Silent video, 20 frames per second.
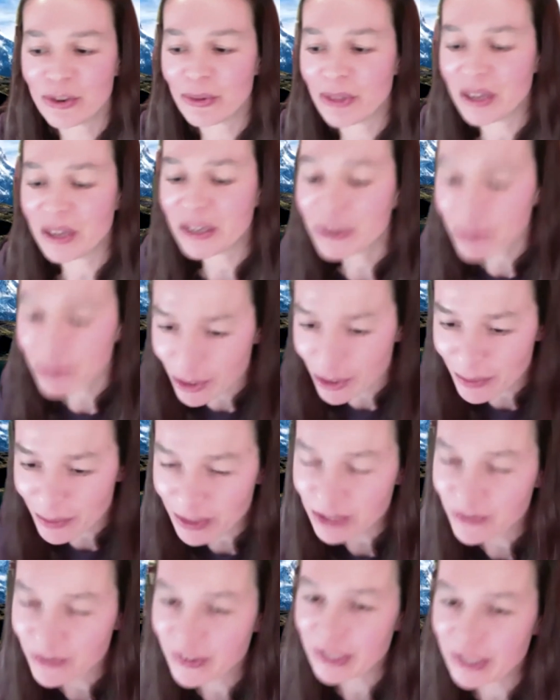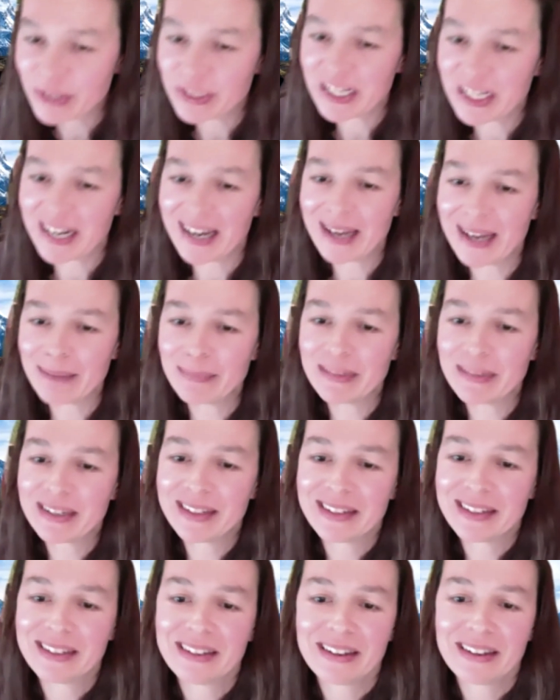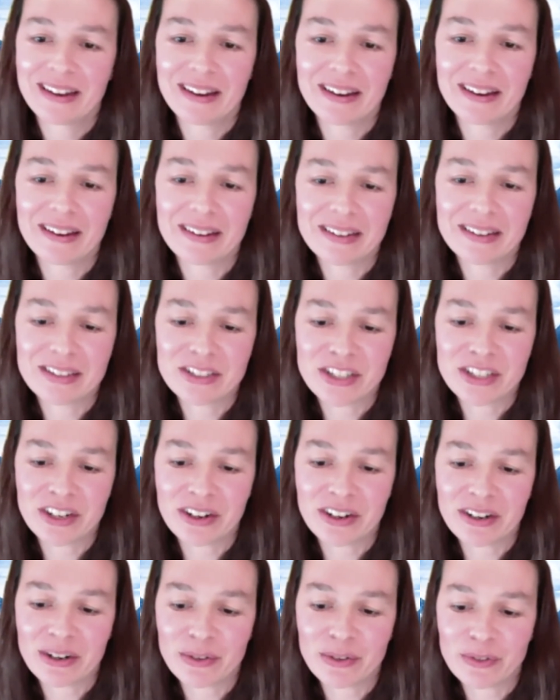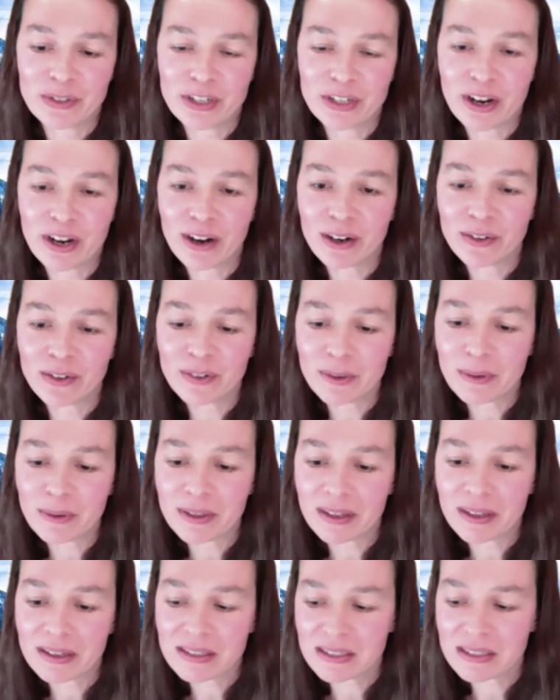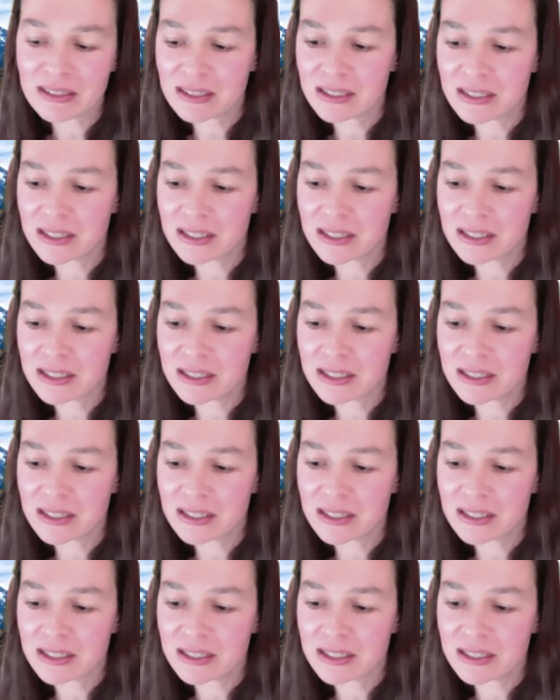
Thank you so much for your time uh, and sharing your photography with us.